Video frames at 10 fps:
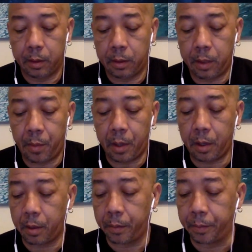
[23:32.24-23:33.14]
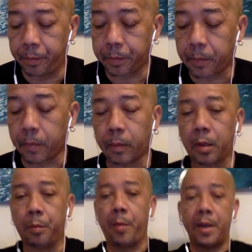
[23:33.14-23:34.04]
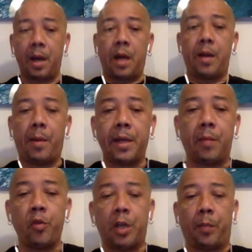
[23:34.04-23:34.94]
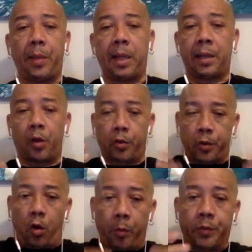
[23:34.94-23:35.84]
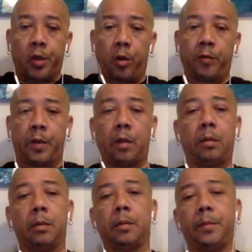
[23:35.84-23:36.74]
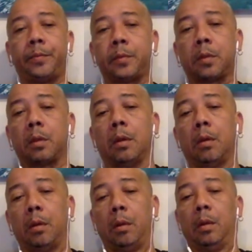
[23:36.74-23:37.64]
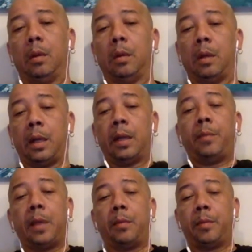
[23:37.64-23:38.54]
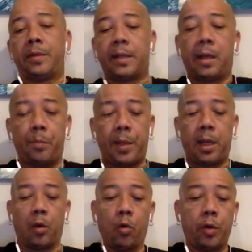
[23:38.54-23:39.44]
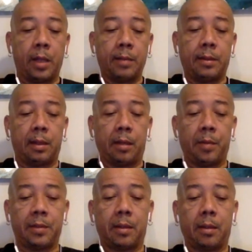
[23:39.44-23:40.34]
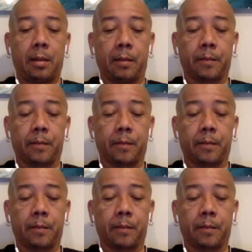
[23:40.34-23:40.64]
them um, but met the other man them really play and us observe, you know. Mm-hmm. And then, them, I see them play good and thing, and I say, oh.